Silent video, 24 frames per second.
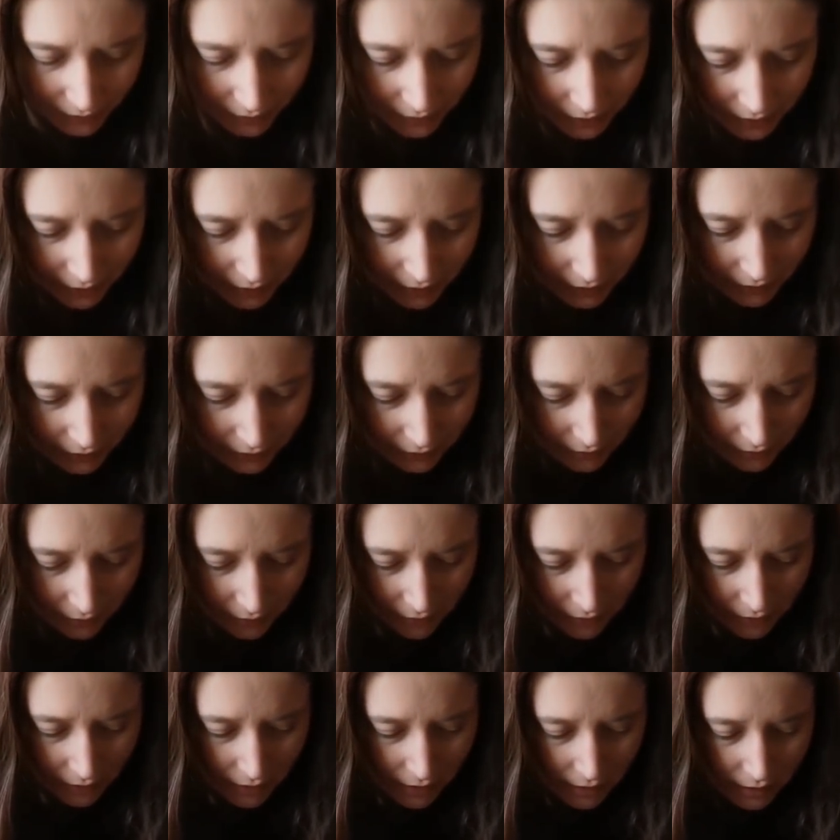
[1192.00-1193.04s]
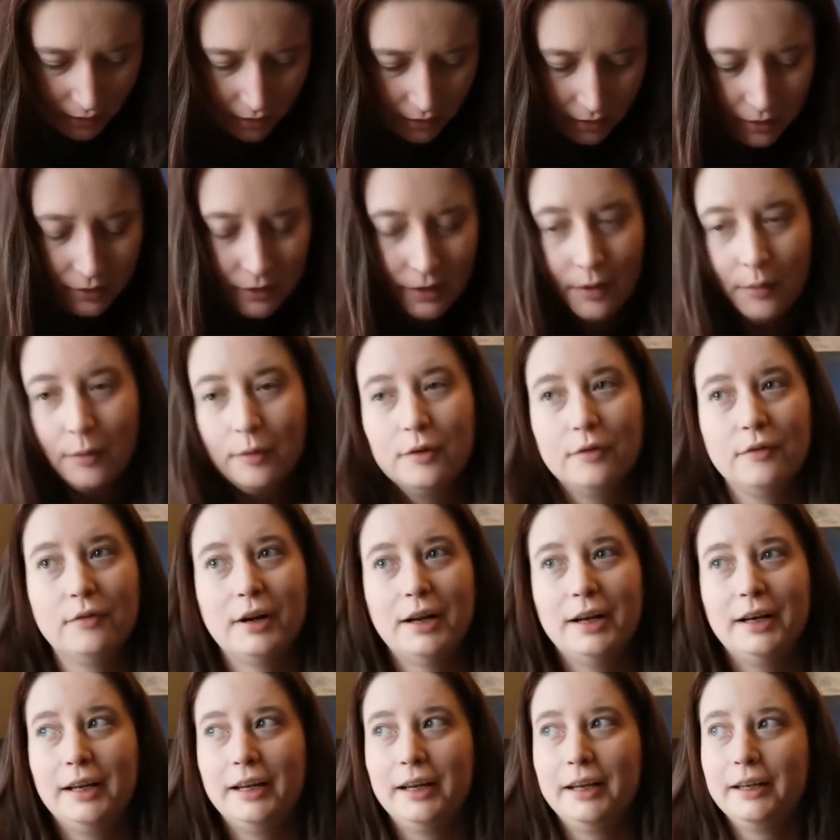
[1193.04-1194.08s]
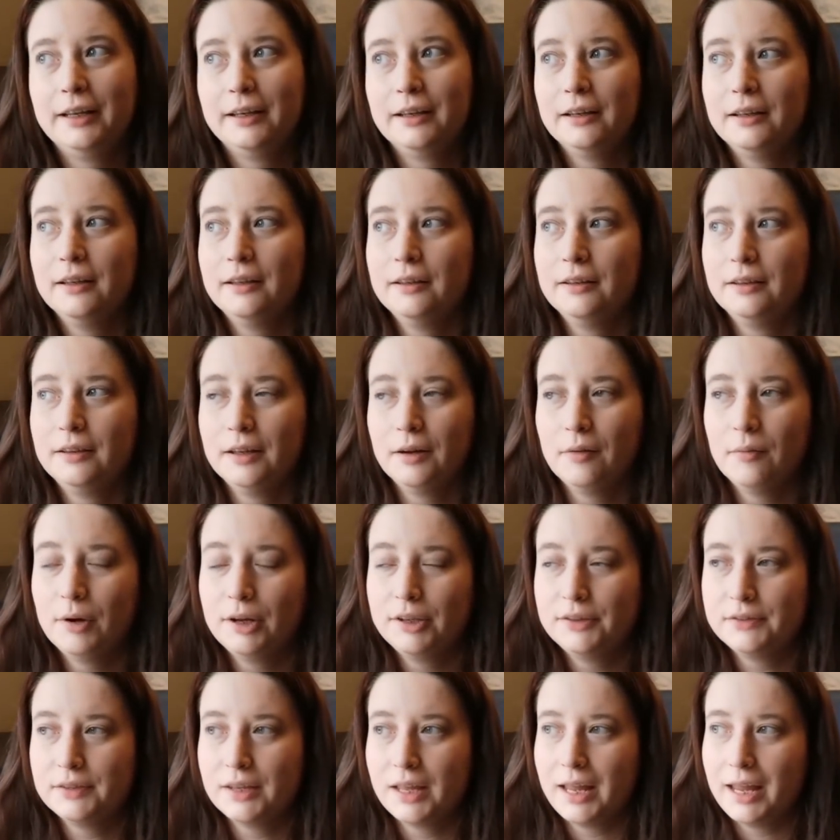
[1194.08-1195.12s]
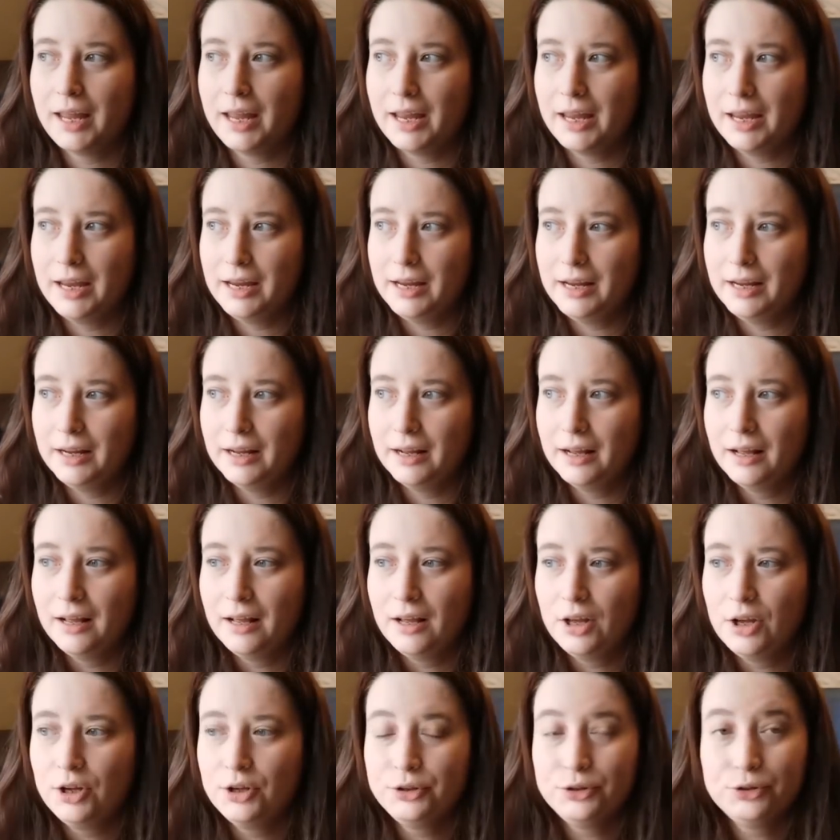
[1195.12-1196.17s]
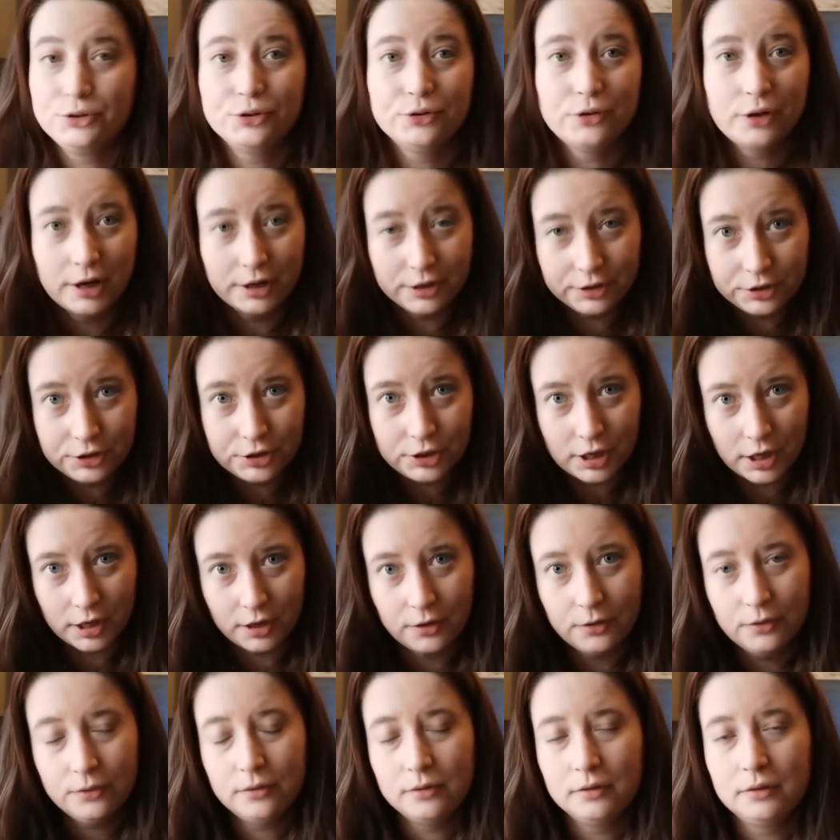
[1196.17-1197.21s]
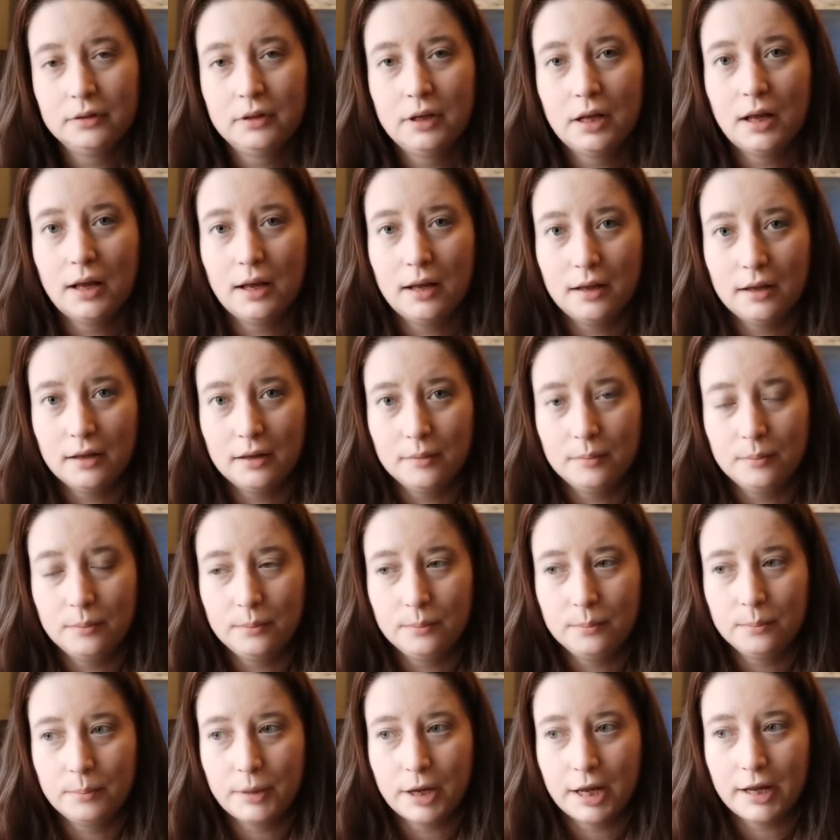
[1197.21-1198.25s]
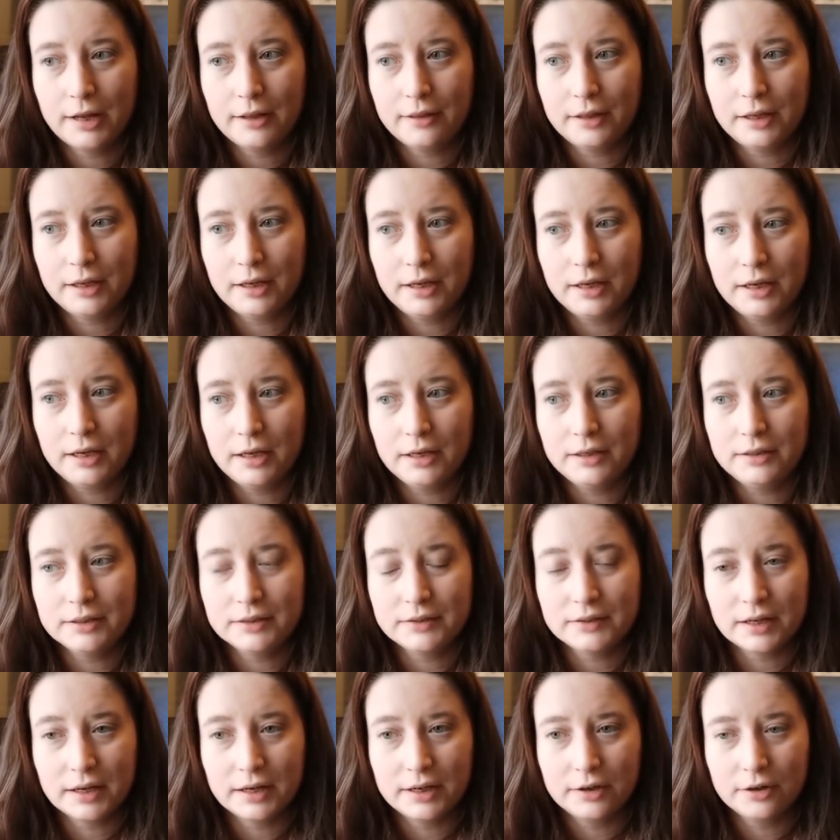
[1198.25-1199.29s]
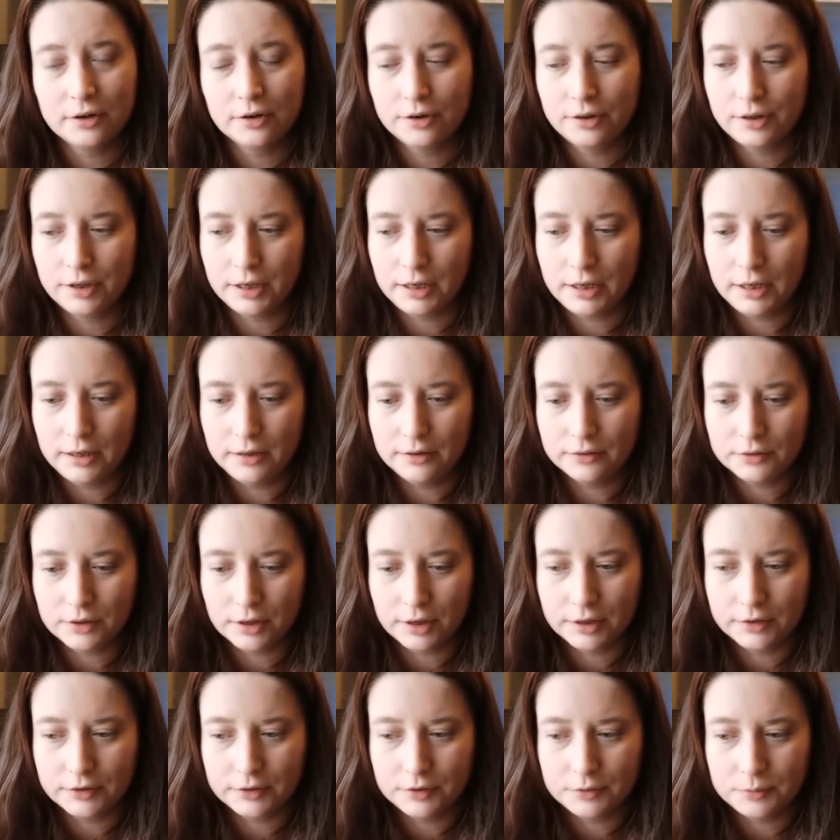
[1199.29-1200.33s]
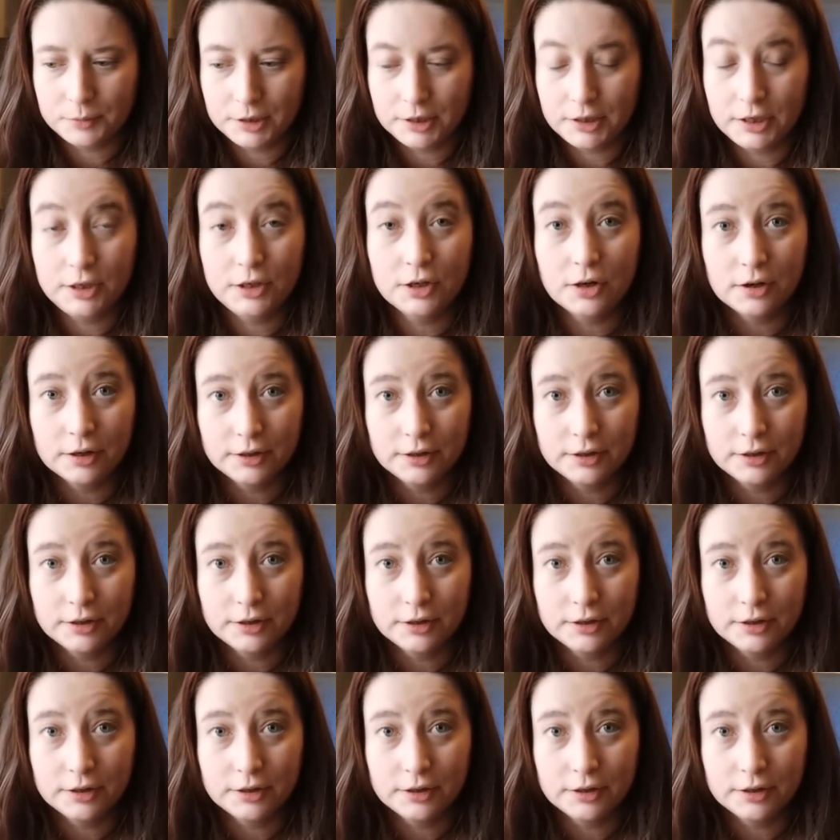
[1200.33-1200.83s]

And then they were running, there was a trunk show by the designer, or the, sorry, excuse me, the